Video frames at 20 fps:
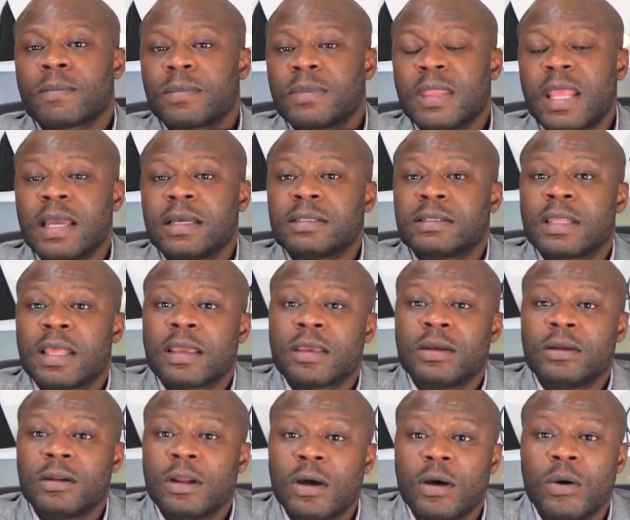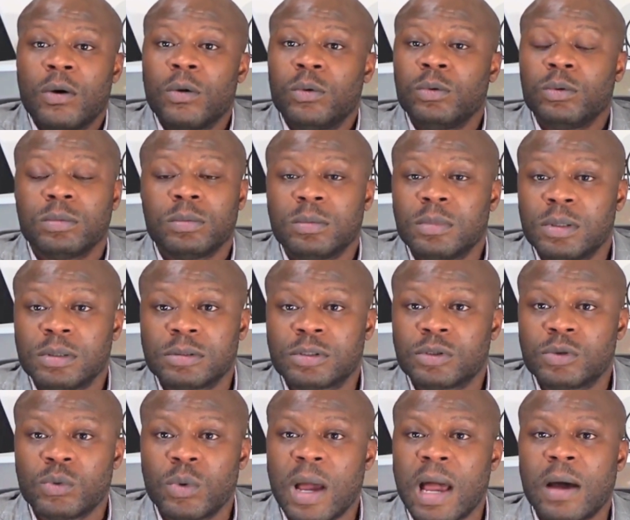Next thing you know,
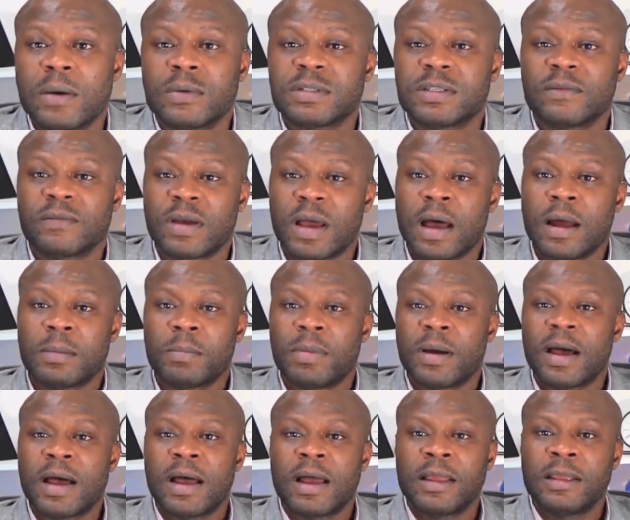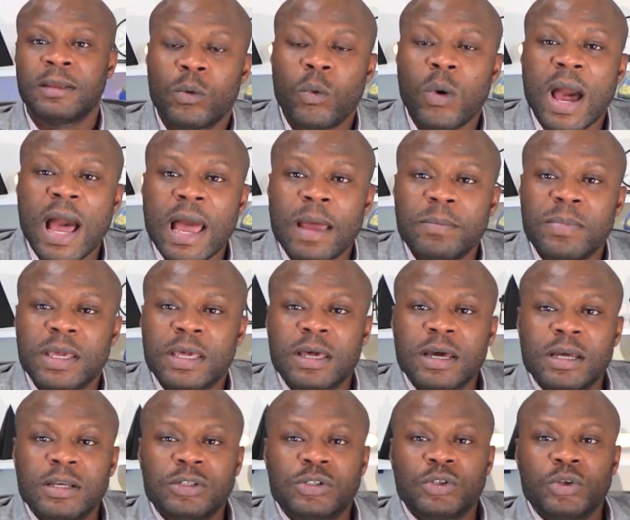2 hours have gone by. Why?
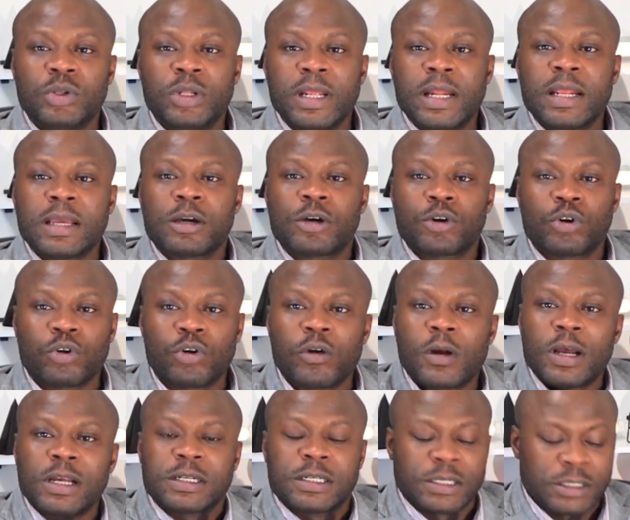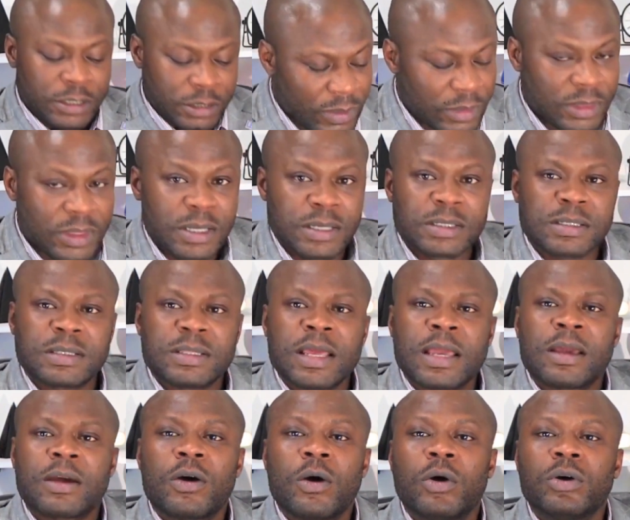Because you didn't crush this
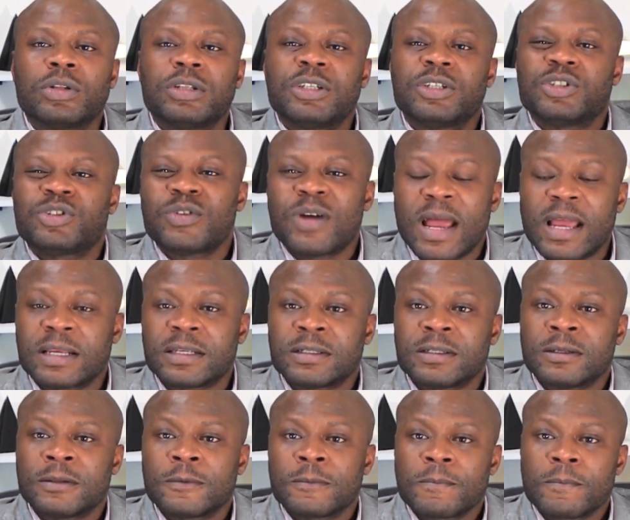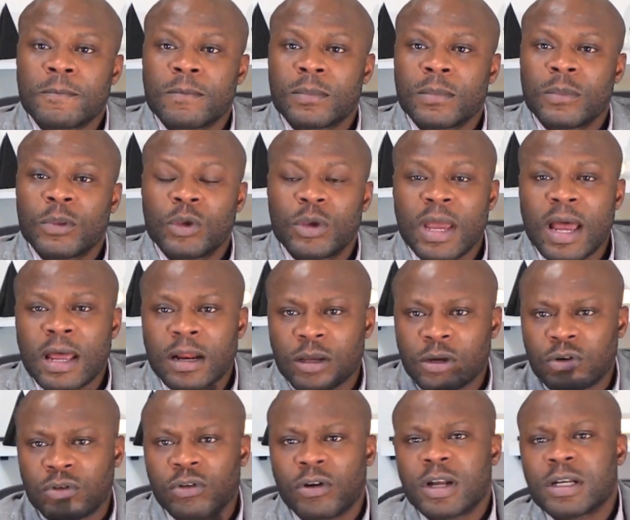thing called distraction. You gotta
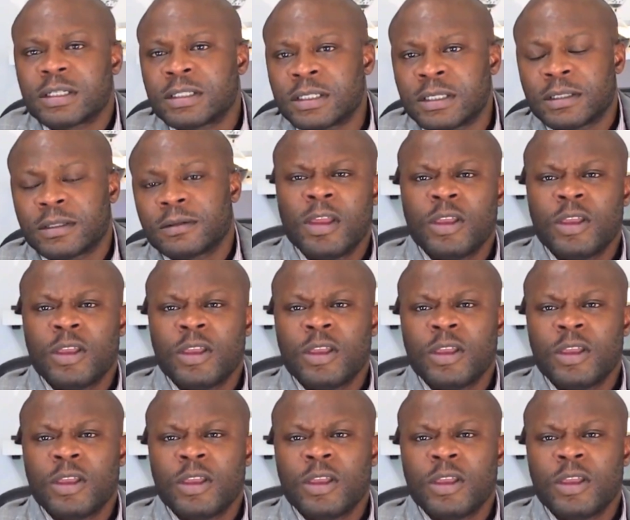crush it.